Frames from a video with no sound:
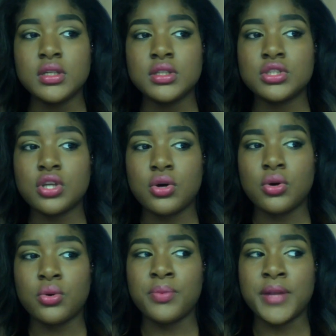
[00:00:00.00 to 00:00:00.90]

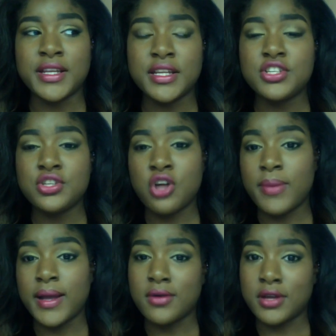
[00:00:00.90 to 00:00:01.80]
but I did go
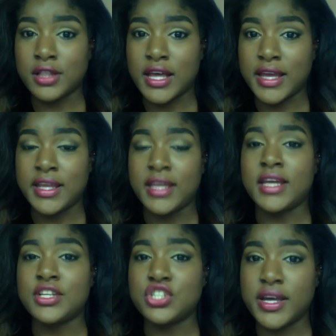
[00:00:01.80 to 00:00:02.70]
back online and
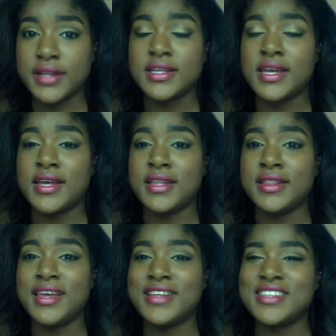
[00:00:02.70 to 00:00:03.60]
I checked, and
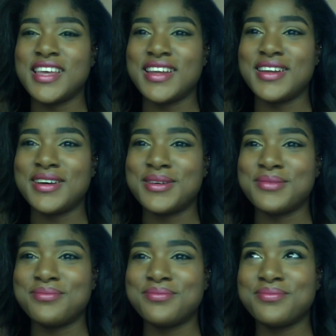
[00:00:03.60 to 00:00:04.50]
they said,
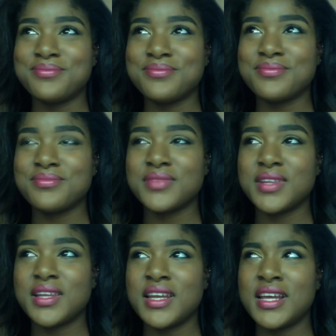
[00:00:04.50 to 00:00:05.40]

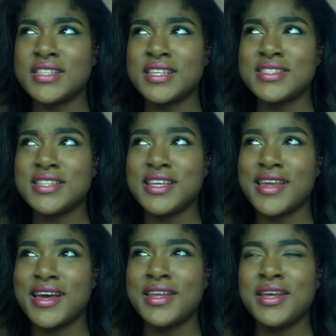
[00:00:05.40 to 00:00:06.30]
and I did see
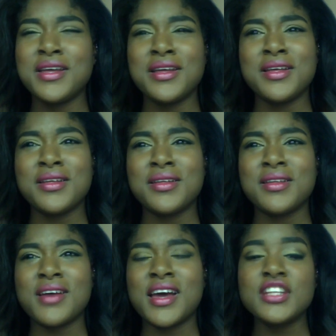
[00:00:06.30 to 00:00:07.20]
that
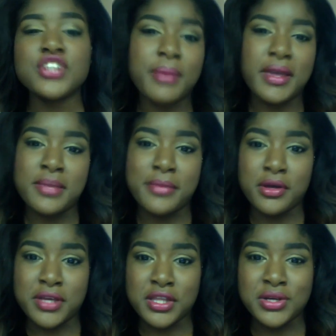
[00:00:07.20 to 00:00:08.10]
I didn't check my email
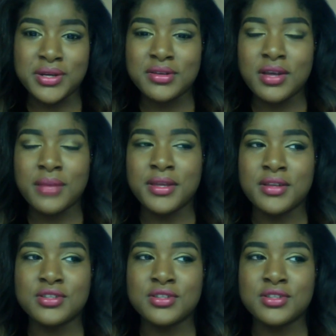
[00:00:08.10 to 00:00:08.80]
either. I mean,